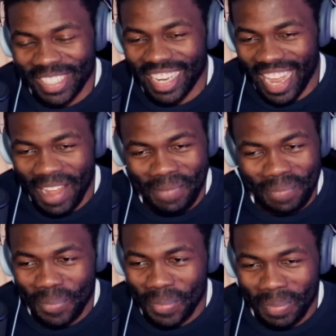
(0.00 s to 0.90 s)
yeah,
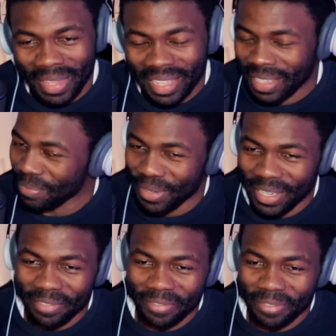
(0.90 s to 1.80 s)

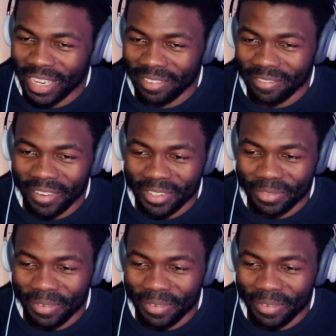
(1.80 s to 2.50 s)
pretty freaking fun